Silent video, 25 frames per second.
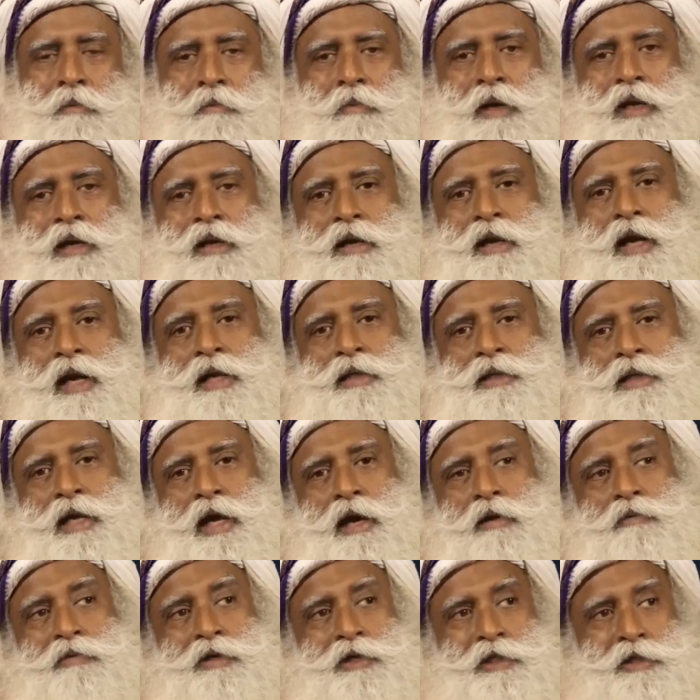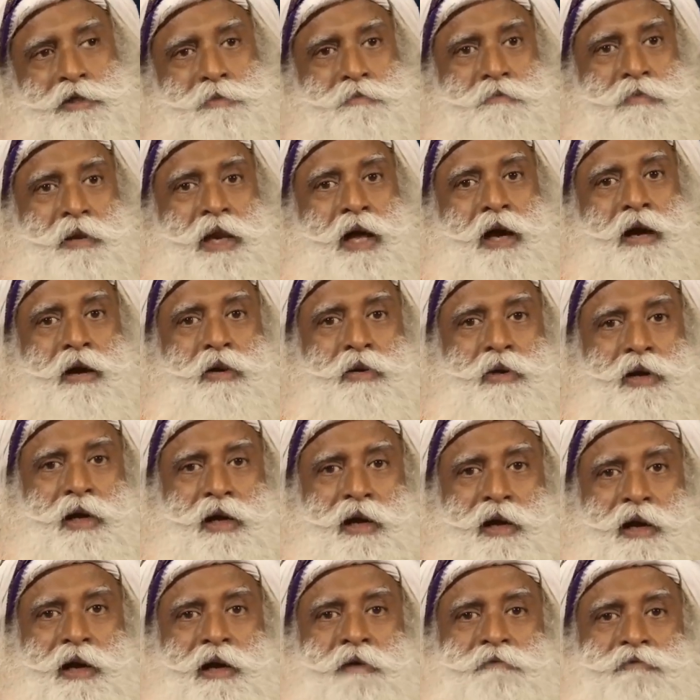But right now, it is plowed
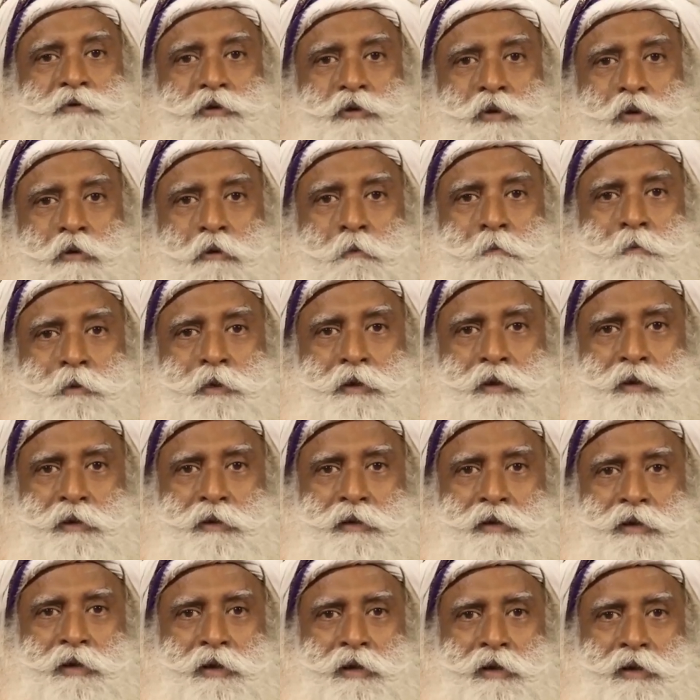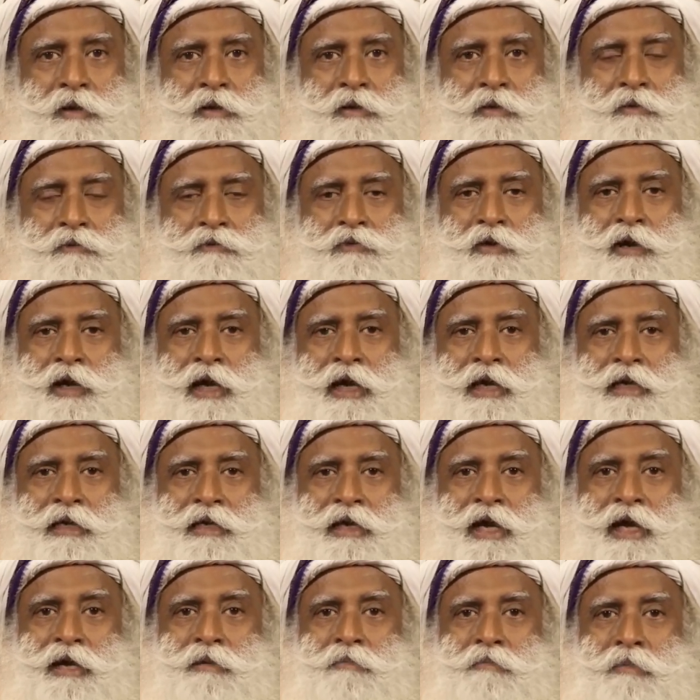and left open for
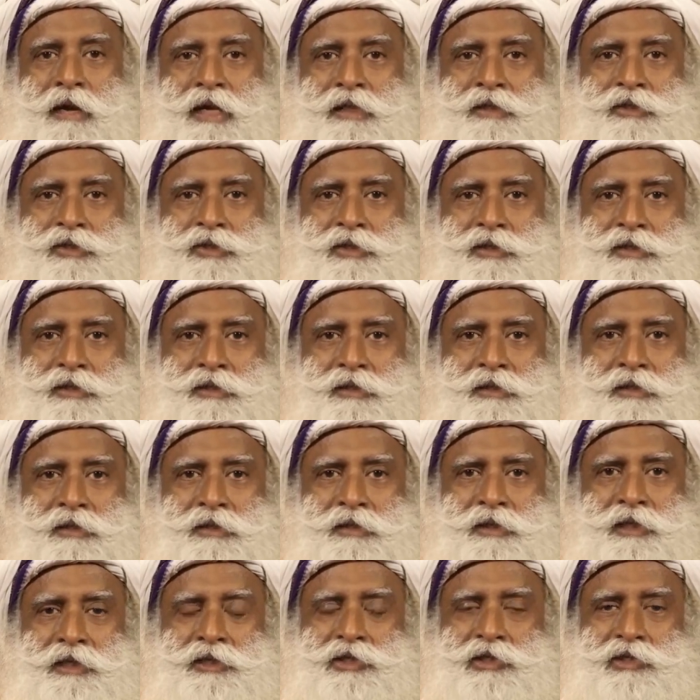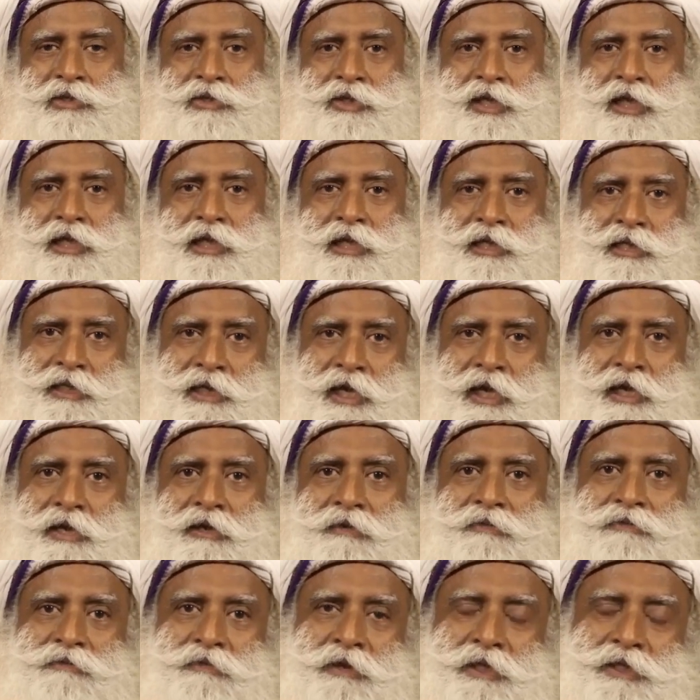8-9 months. It's really
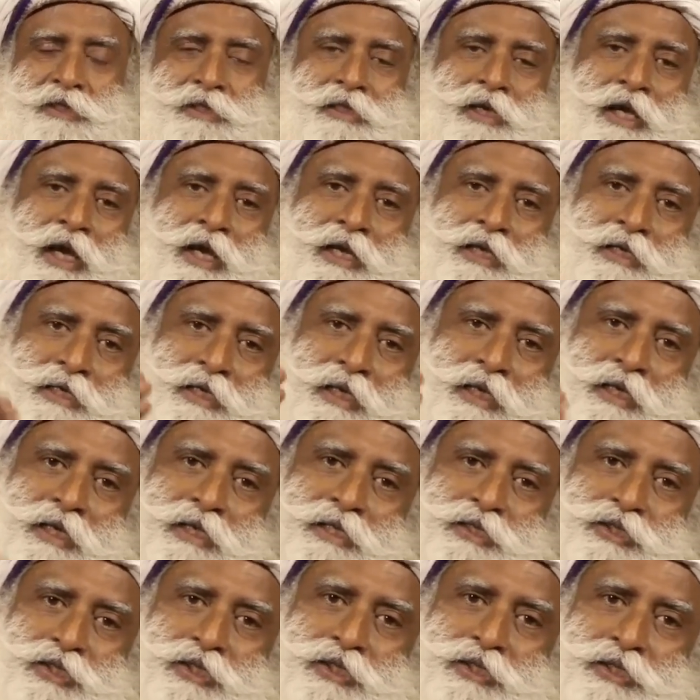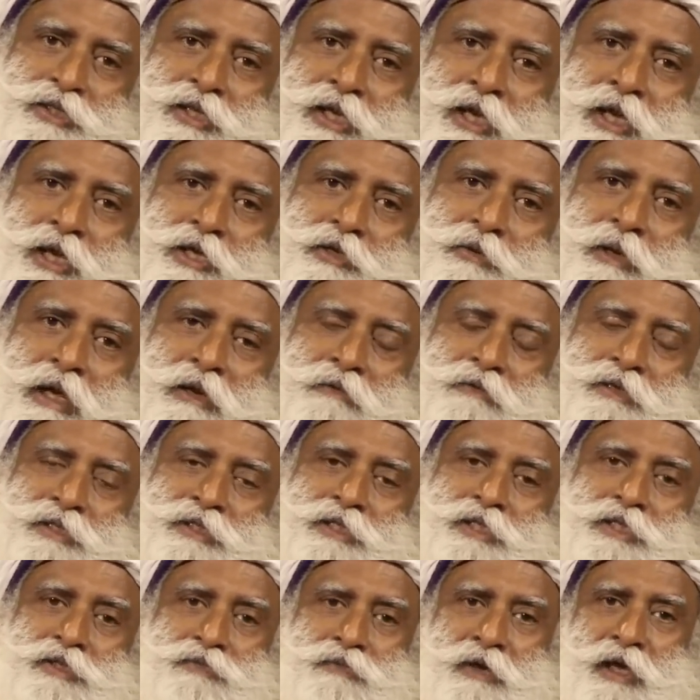dead. First 9-10 inches, 12
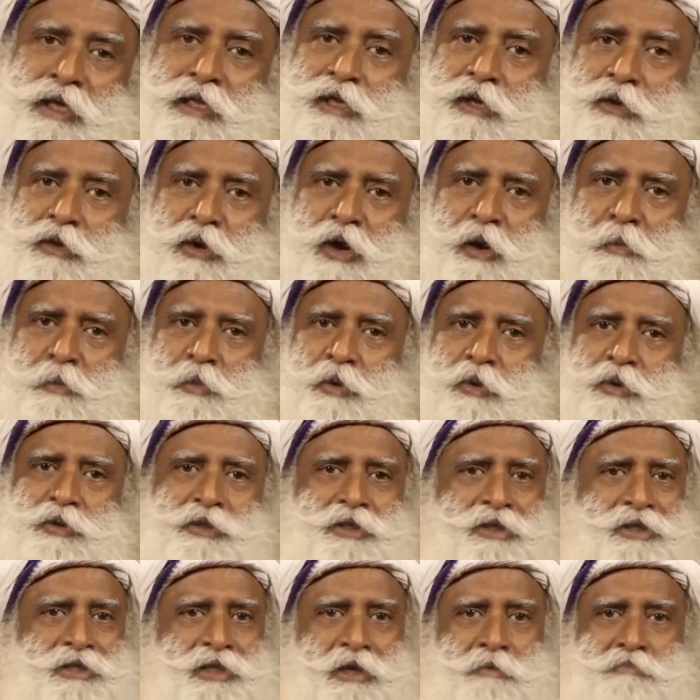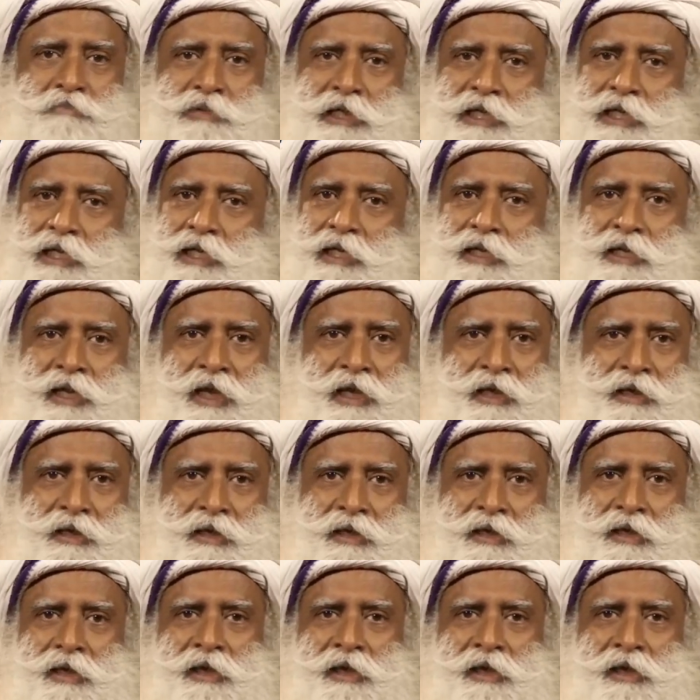inches where the crop goes is completely dead.